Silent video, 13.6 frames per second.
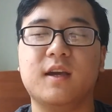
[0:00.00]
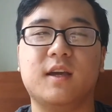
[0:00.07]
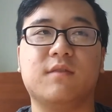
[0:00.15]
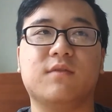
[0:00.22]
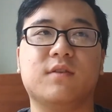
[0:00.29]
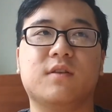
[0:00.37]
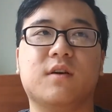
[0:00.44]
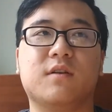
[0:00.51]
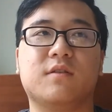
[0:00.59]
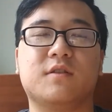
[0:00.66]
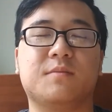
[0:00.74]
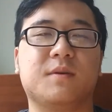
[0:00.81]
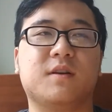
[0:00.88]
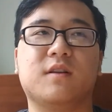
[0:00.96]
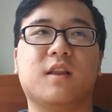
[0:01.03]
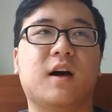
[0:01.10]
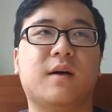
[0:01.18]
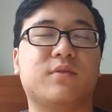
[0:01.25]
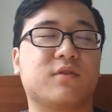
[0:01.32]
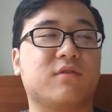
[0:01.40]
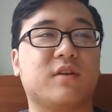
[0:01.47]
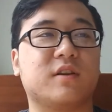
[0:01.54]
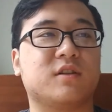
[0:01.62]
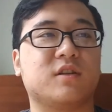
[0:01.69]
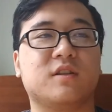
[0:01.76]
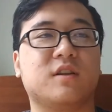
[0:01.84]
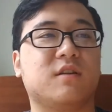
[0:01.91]
Even though there's been a lot of
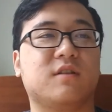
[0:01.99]
progression,